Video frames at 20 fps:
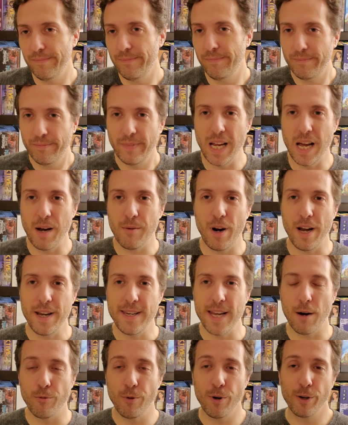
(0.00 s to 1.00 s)
yeah, right
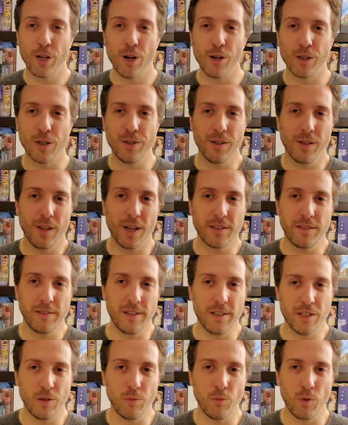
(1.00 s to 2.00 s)
now Rococo Deluxe
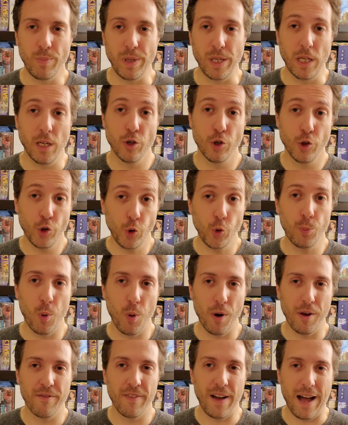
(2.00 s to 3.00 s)
Edition would be
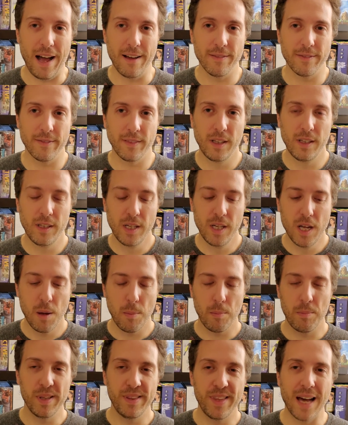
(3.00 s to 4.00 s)
2.5.
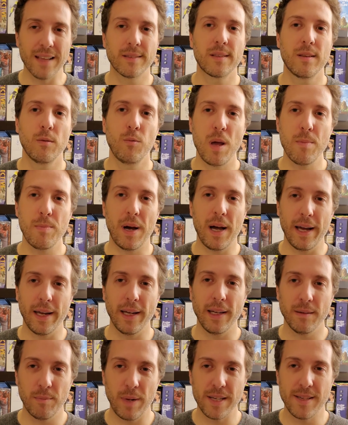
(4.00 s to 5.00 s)
But that's the way
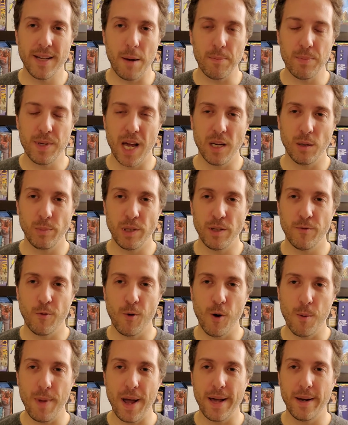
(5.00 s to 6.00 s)
my top 10 will be
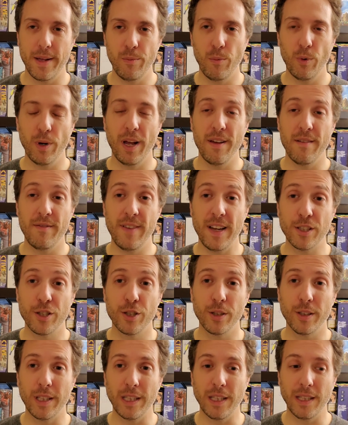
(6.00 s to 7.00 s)
formatted when I
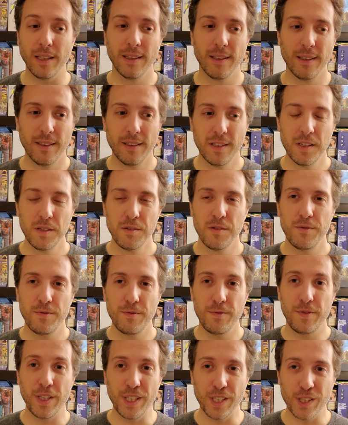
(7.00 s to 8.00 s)
eventually
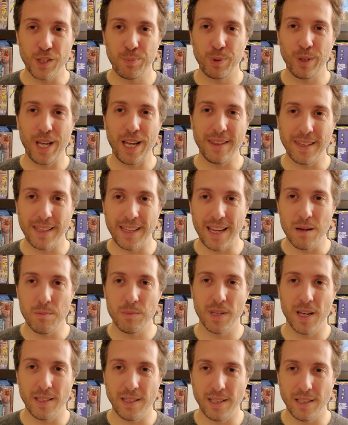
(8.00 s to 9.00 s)
finish playing the games
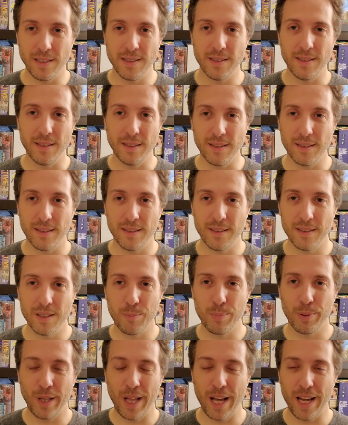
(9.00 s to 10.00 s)
I need to
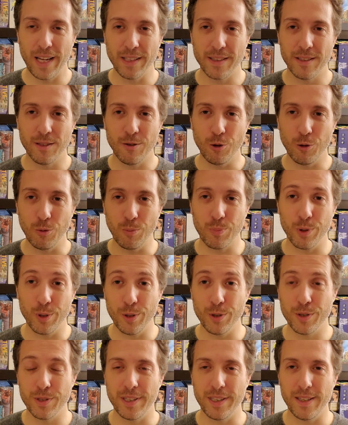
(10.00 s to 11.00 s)
play to
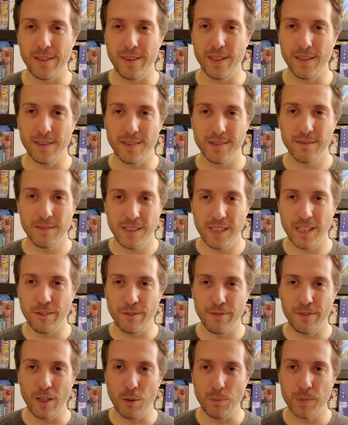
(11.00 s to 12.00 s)
produce it and then get it
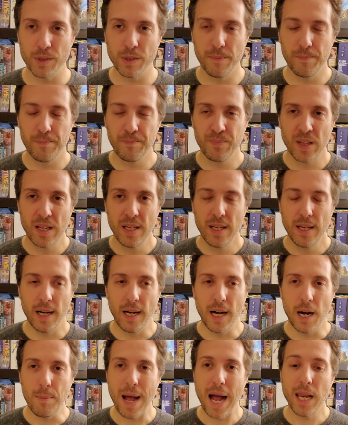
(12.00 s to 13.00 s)
filmed.
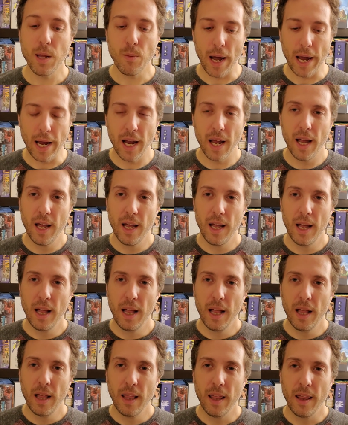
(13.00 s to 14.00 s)
Anyway,
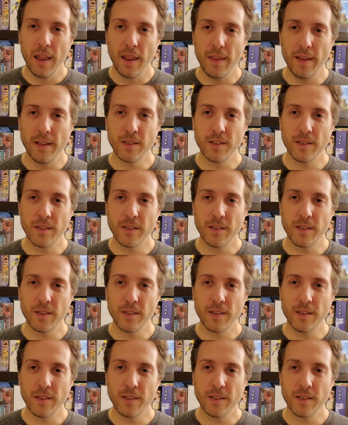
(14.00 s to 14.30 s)
this